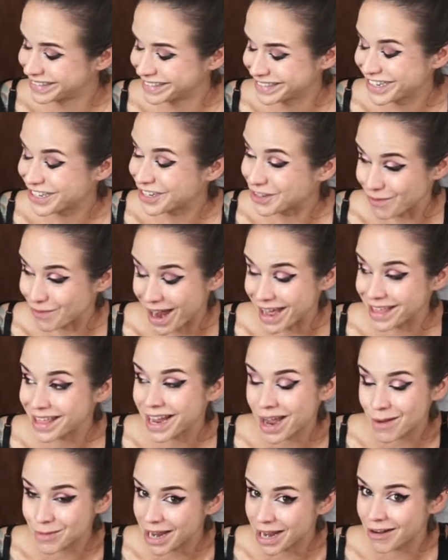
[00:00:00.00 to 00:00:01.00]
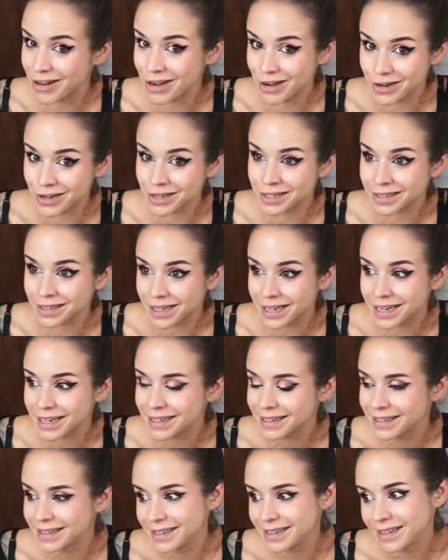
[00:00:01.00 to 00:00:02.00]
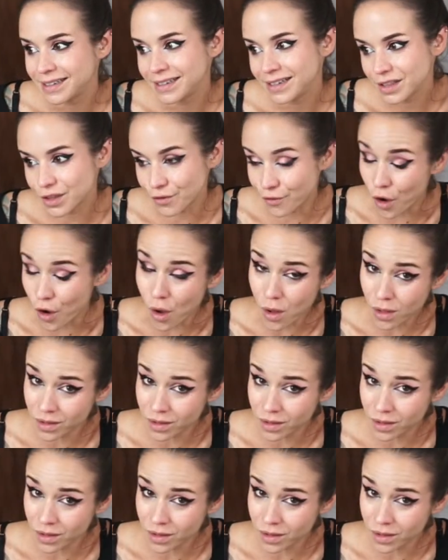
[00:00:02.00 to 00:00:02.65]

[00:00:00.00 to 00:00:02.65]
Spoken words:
This is why they come down here in like the fall.